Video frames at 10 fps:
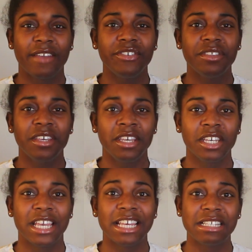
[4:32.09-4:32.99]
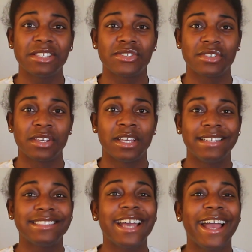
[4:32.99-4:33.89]
Everything is
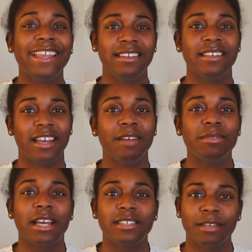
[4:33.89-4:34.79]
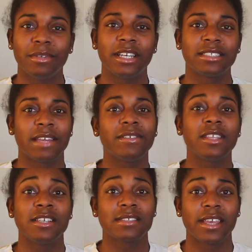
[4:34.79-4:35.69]
tightening up down there because
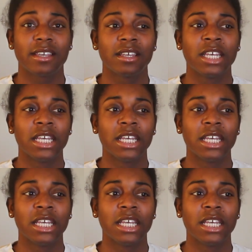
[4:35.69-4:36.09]
everything is like,